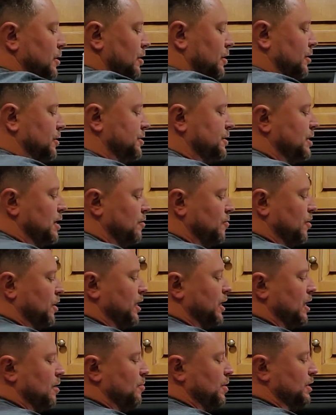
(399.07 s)
You see, I've already
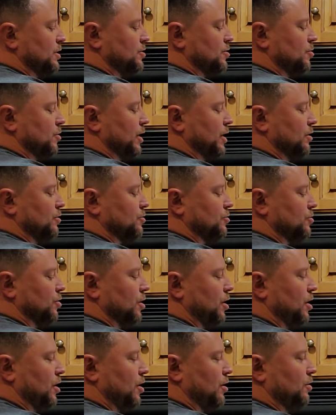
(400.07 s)
got my squares
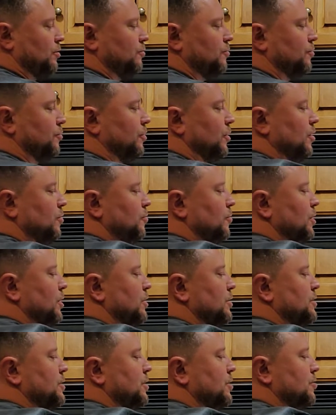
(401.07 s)
drawn from where
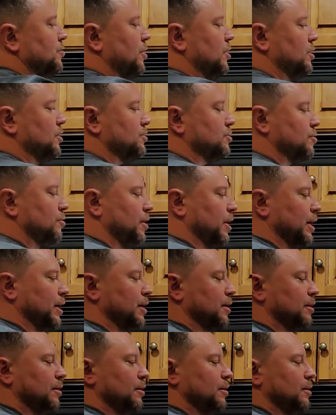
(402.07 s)
it said draw a
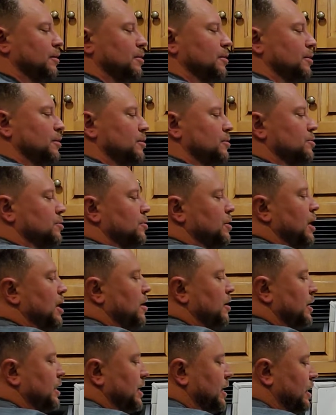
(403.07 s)
square. So
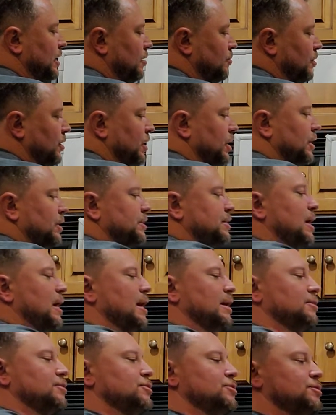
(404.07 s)
now again, I'm going to
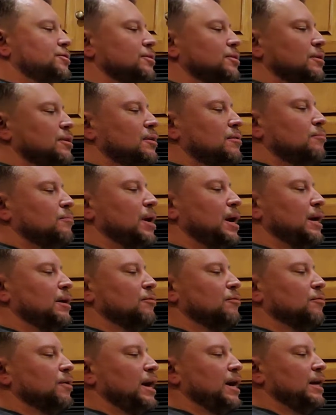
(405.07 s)
attach my
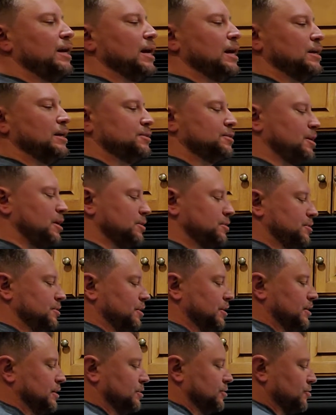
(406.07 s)
right
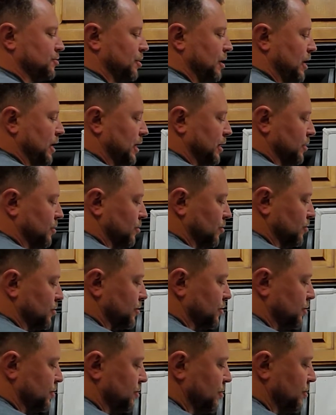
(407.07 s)
isosceles
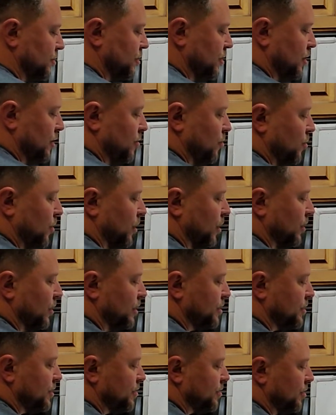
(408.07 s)
triangles, where
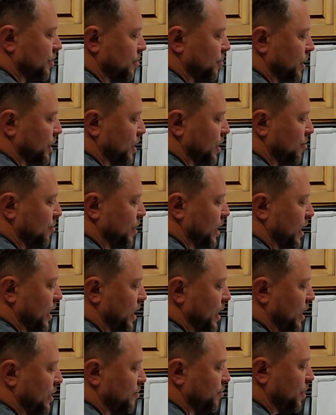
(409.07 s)
this is going to become my
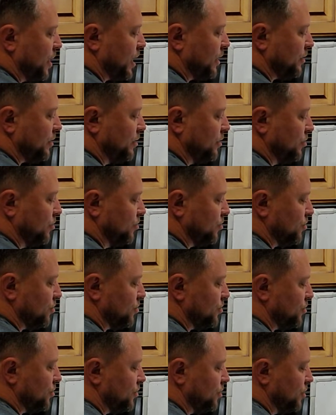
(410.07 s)

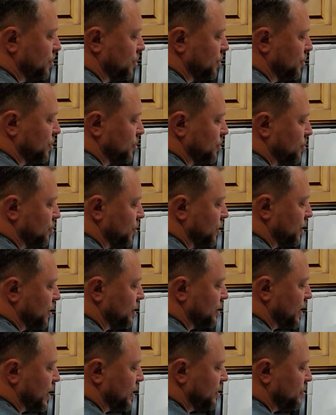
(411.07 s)
hypotenuse. So I
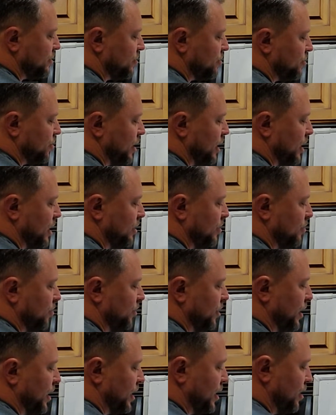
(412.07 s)
attach a triangle
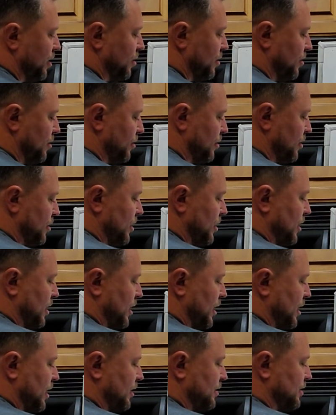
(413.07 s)
there.
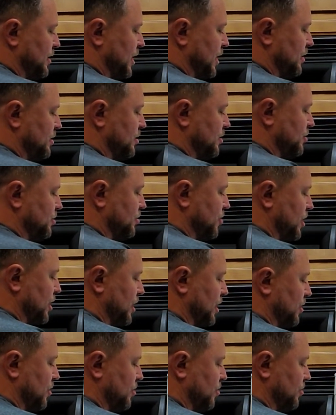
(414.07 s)
I attach a
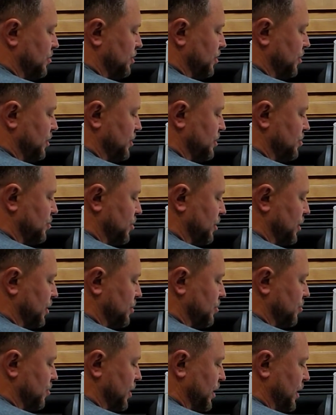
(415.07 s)
triangle to this one
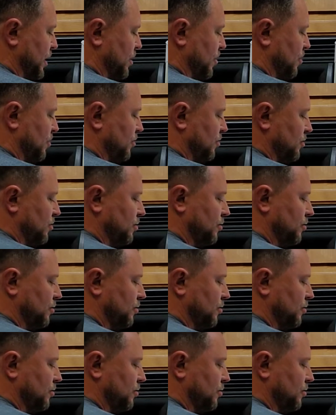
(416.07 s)
as well.